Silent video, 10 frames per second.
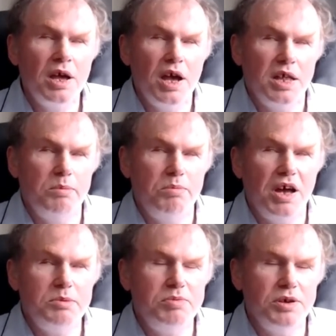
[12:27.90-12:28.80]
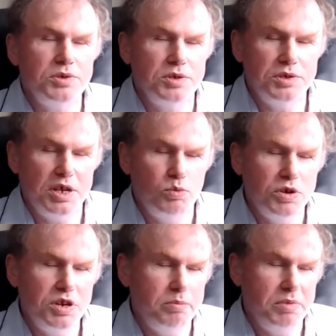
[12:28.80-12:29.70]
and the blind person said,
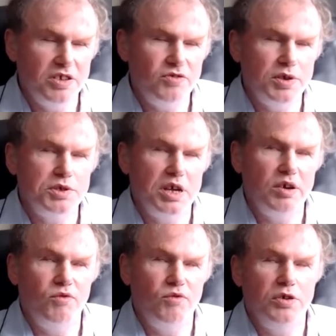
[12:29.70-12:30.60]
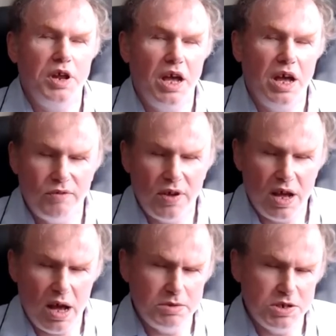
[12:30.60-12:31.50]
wouldn't it be interesting if we could have
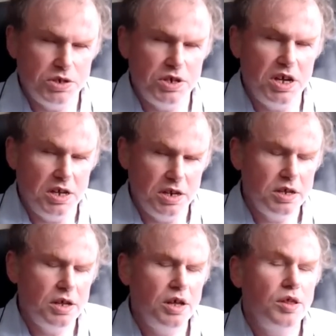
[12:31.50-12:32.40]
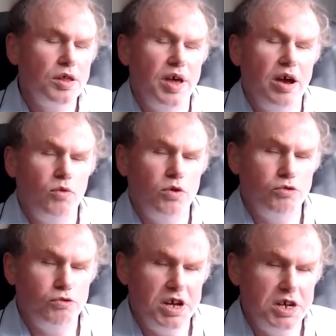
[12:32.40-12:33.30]
a machine that would
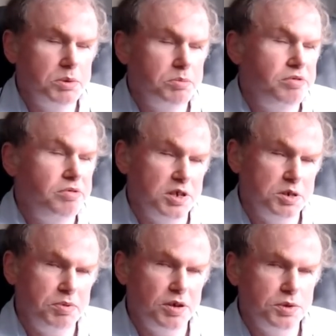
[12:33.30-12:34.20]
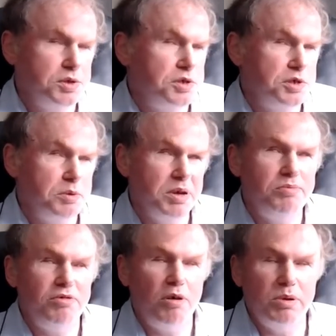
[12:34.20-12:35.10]
read print, because this is a big
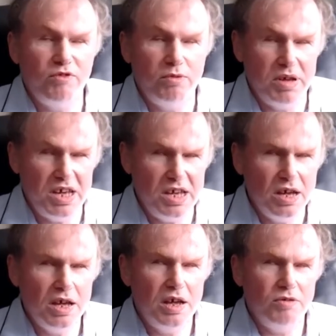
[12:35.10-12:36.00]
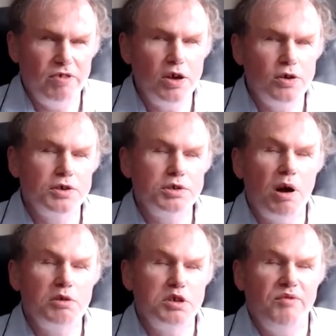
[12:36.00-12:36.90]
problem for me. Ray
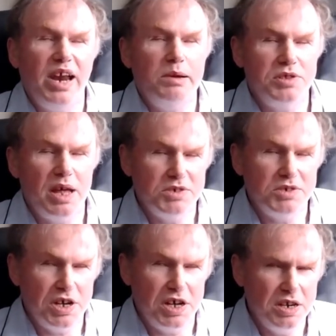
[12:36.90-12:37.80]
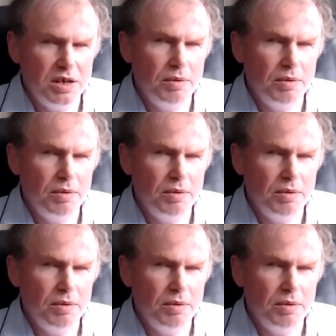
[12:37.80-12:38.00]
Kurzweil developed that machine,